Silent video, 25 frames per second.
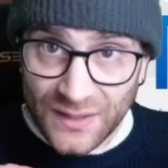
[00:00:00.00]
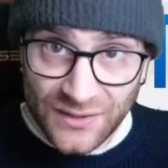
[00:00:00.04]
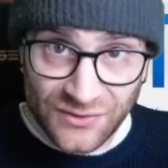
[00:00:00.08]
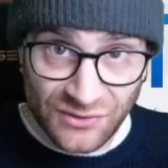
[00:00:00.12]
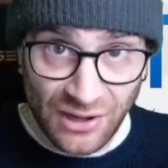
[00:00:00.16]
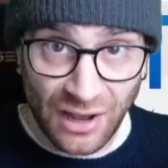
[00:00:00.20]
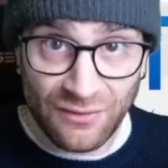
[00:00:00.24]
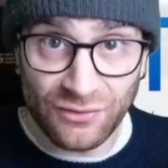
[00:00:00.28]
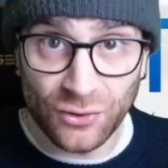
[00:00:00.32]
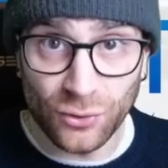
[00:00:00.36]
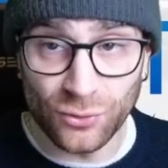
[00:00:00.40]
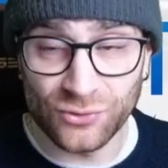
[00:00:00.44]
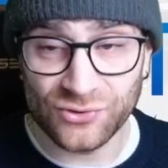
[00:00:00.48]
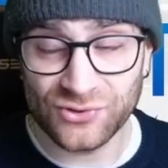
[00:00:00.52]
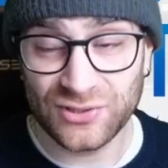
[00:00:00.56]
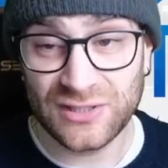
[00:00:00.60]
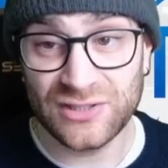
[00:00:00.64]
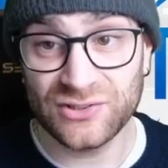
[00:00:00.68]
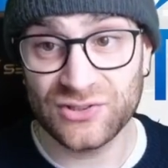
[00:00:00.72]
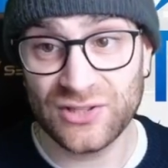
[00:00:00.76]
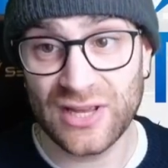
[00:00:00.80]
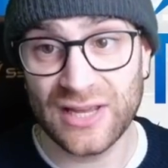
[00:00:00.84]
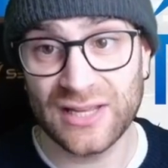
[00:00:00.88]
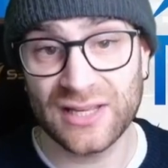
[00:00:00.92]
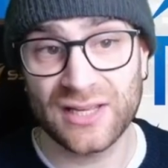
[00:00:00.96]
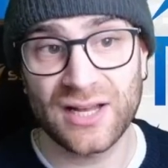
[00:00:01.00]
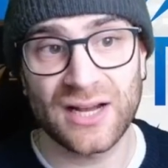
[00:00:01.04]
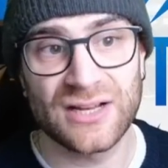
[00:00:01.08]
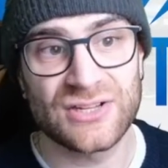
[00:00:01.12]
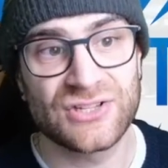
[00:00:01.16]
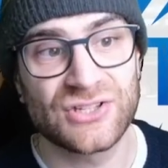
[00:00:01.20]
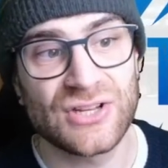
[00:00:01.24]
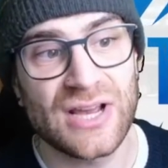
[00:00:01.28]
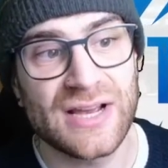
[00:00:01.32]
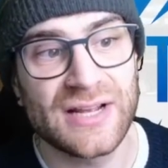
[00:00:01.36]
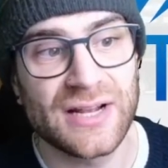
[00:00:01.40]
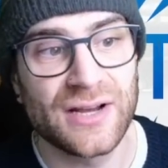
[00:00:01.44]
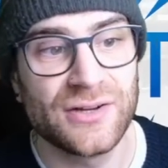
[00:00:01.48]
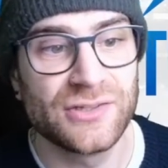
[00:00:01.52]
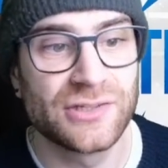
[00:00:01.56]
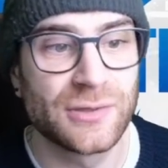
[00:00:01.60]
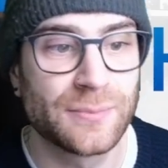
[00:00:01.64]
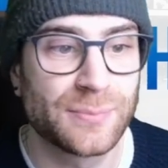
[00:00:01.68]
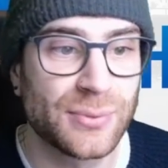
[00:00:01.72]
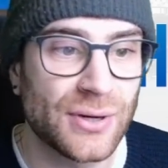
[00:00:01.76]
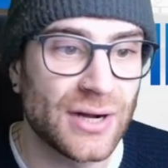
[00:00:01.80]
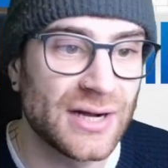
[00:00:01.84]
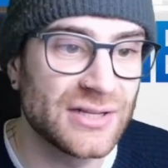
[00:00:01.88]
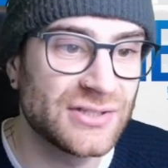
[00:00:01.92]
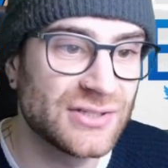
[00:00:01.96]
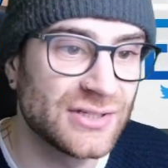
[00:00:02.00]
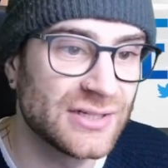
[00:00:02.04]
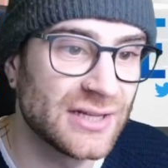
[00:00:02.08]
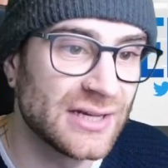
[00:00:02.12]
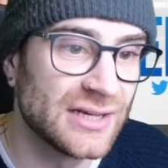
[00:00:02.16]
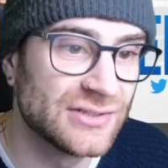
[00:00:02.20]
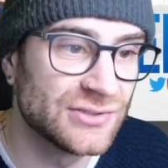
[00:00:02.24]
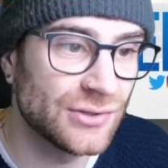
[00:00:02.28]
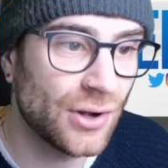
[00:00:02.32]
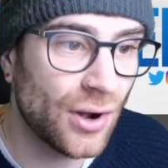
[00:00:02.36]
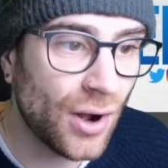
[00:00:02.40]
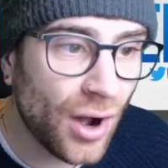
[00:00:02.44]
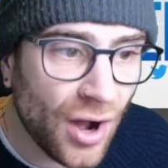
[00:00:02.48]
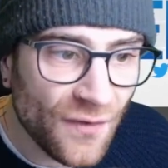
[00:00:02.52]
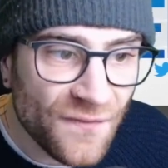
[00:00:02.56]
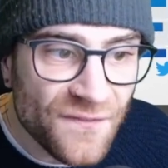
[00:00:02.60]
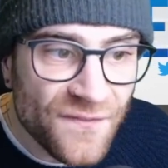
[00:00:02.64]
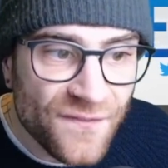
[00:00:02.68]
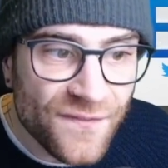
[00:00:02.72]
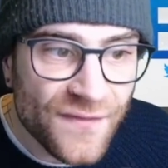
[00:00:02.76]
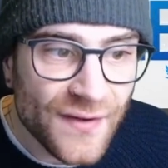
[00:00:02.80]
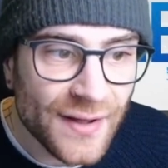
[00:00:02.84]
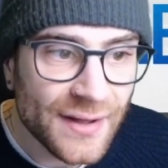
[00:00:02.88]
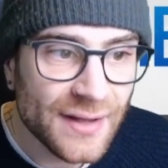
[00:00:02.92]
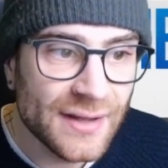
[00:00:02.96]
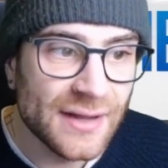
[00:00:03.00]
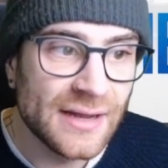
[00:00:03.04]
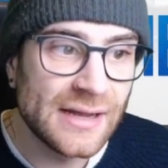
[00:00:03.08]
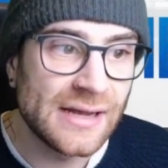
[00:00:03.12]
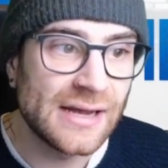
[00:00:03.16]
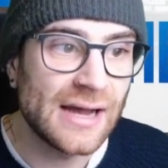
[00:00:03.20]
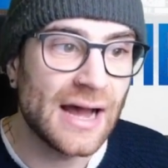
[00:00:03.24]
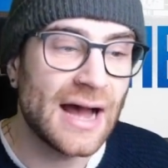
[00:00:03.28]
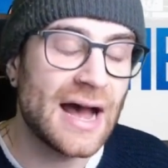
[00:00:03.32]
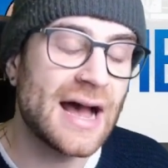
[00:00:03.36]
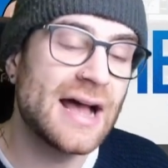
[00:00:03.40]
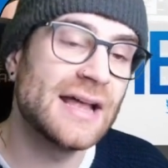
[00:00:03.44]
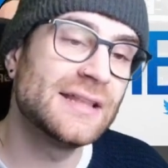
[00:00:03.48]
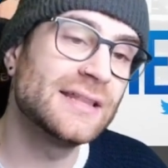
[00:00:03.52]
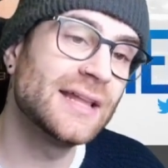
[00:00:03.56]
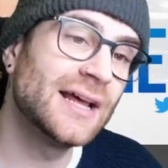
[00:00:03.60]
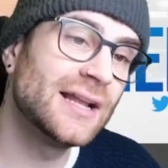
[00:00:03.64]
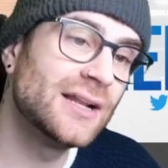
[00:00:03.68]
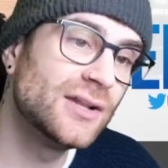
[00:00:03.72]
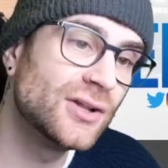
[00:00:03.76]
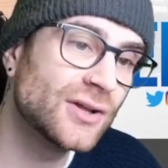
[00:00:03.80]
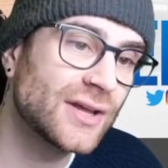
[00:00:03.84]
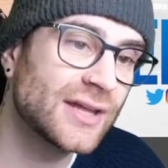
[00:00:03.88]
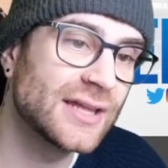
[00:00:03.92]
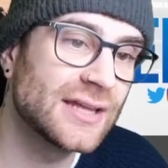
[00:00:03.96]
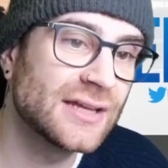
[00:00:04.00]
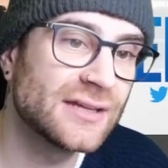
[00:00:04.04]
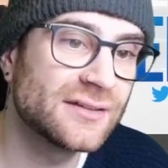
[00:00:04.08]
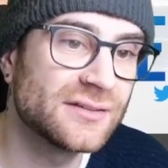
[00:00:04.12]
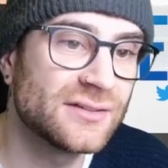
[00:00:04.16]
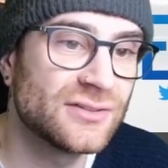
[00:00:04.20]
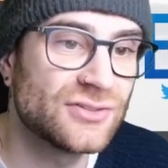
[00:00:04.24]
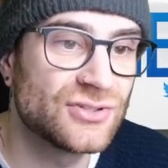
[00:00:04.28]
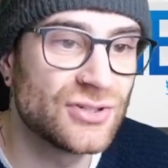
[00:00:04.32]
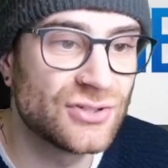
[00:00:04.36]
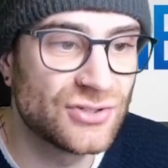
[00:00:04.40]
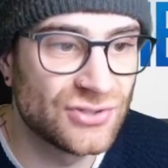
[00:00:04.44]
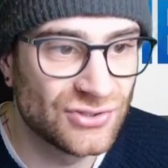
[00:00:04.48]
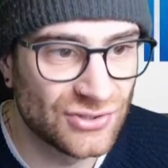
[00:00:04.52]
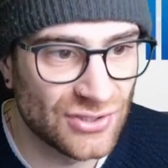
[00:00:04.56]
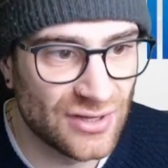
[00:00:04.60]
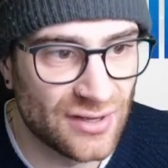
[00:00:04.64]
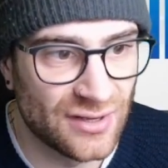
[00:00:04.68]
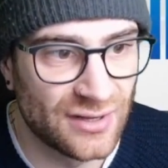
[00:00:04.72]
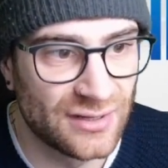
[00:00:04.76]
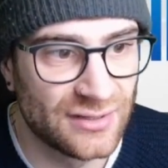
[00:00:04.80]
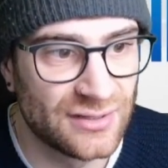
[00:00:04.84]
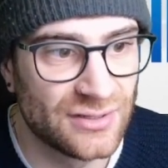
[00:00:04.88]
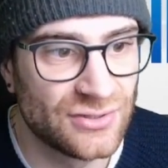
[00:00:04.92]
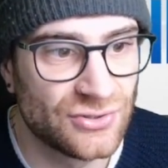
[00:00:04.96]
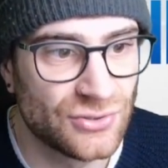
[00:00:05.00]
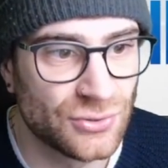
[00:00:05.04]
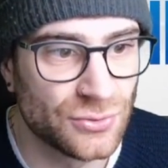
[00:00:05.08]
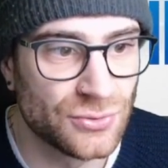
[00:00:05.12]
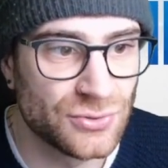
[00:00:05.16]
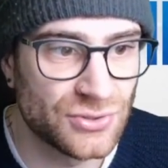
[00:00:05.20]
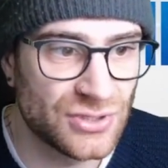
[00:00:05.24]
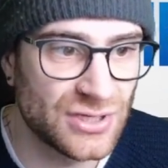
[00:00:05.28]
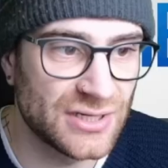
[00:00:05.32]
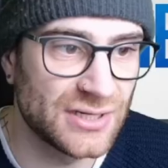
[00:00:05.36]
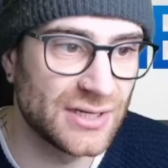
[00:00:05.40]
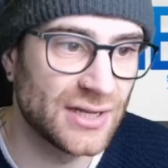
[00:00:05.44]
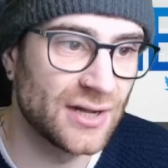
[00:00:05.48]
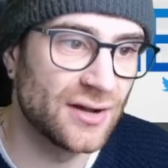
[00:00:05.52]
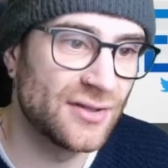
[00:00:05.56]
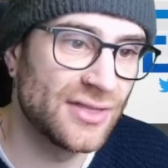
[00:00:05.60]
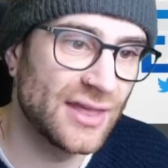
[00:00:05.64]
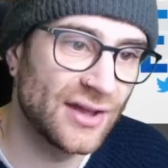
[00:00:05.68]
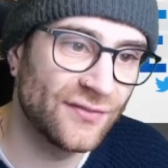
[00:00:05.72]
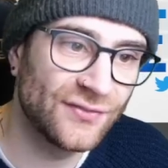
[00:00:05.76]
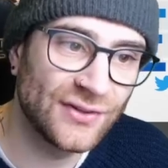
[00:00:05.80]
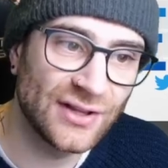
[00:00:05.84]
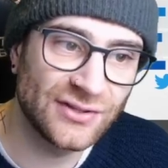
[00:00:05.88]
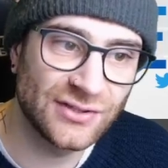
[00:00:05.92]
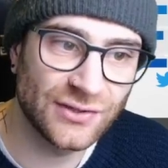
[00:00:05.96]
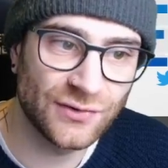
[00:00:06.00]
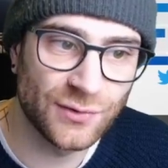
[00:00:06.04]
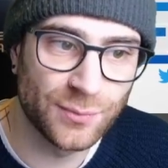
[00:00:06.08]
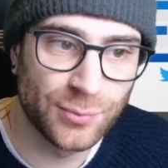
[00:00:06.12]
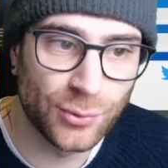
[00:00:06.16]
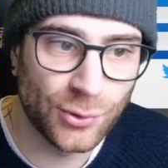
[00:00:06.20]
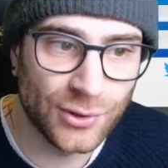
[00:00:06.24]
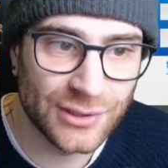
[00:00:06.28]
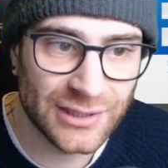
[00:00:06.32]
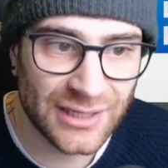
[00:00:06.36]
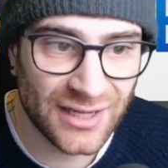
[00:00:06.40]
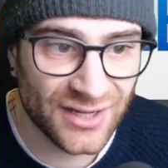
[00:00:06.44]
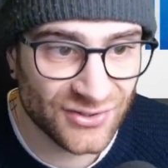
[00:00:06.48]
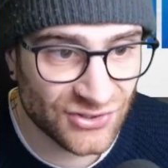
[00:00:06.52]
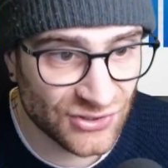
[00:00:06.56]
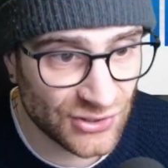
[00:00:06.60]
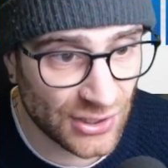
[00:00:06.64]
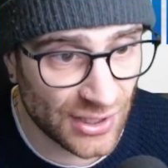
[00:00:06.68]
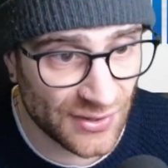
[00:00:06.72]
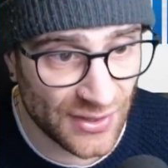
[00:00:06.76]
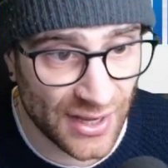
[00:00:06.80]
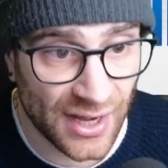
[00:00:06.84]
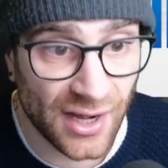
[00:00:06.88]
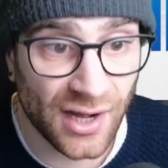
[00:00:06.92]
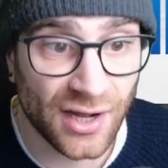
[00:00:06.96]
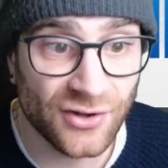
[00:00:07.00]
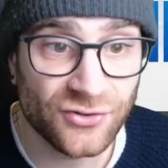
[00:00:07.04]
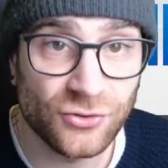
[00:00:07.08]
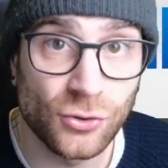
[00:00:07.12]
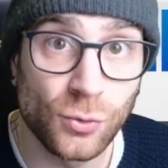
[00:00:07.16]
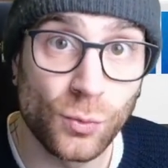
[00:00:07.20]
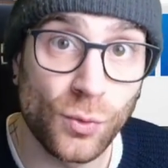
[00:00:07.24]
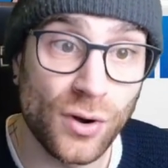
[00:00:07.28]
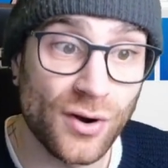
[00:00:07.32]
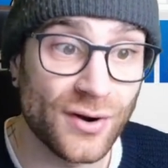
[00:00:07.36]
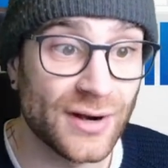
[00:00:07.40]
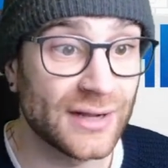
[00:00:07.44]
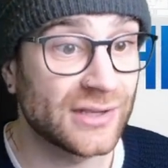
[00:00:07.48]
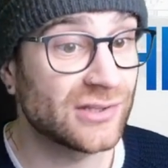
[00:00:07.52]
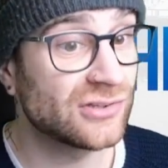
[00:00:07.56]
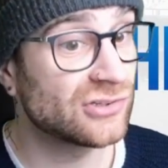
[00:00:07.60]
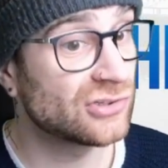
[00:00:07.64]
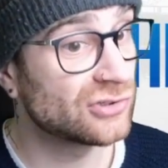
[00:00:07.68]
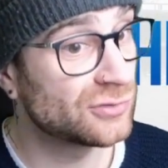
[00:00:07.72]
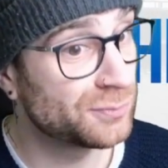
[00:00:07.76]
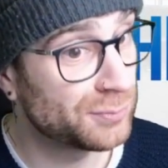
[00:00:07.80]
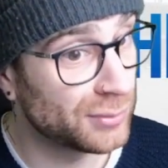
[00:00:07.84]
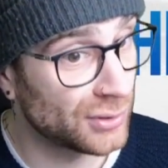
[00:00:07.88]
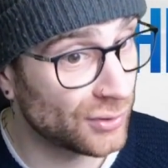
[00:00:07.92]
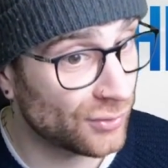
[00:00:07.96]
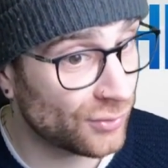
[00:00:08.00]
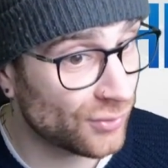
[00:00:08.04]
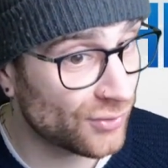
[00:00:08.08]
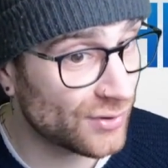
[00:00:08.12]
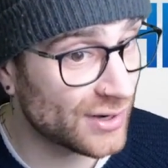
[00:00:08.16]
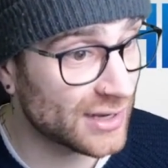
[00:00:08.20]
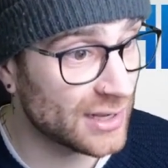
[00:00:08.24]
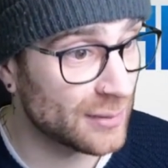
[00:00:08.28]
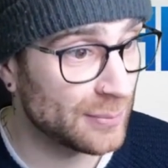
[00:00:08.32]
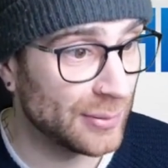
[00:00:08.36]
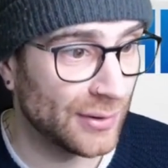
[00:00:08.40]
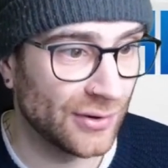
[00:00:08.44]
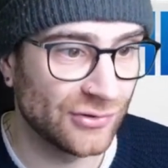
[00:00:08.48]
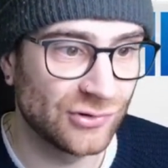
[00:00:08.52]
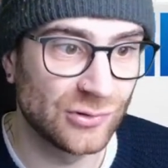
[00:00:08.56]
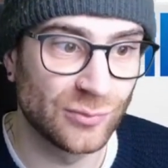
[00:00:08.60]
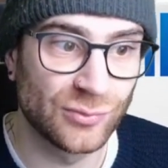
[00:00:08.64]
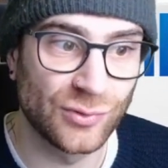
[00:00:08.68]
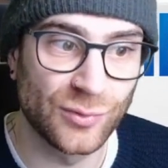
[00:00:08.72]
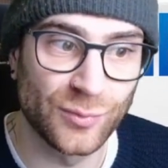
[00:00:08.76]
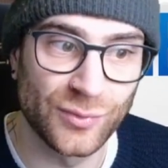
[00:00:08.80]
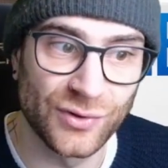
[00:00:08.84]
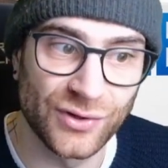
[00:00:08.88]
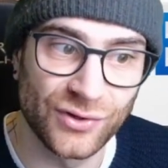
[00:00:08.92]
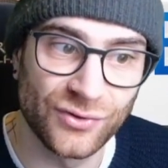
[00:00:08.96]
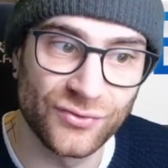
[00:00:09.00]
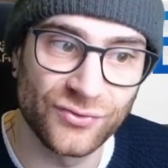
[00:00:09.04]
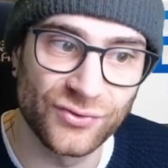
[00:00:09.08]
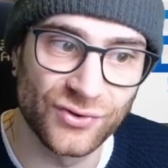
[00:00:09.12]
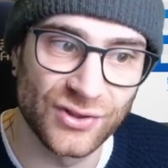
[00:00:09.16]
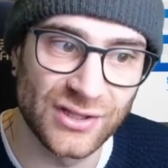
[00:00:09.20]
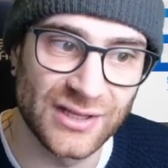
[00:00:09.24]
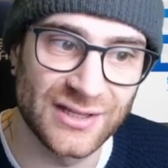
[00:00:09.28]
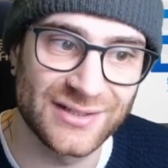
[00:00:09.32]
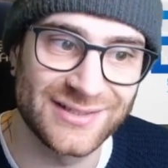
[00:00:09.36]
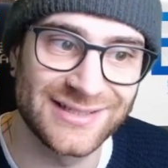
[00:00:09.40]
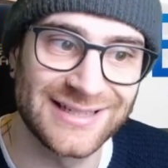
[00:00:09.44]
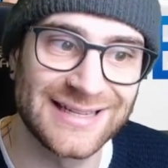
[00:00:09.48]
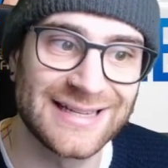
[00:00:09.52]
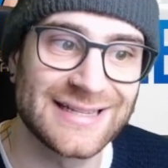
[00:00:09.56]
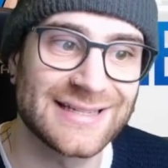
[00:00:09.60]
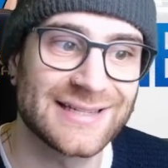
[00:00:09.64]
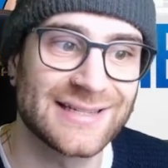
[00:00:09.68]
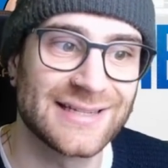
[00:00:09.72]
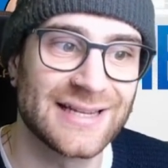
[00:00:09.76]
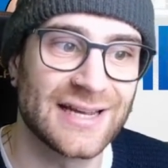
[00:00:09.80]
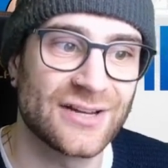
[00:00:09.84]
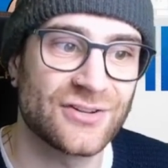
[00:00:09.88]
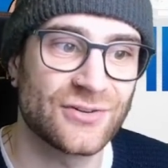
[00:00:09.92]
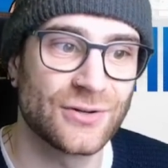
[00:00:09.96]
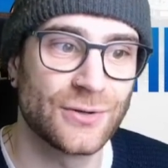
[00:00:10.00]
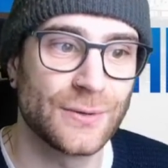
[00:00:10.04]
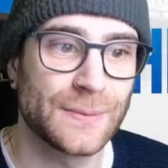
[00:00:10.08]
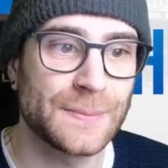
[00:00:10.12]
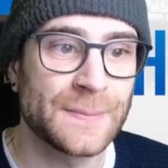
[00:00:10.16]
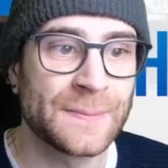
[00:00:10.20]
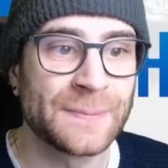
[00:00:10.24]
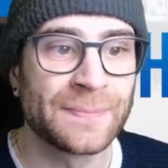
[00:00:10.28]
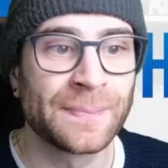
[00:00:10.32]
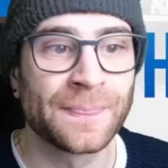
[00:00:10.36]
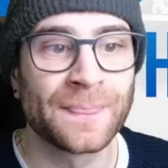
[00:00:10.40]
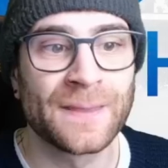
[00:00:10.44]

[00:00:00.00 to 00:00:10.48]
David Ornstein saying Caicedo to Brighton is off, and they're looking to sign Jorginho. The Athletic reported last night that Arsenal were exploring a possible move for the Italy international.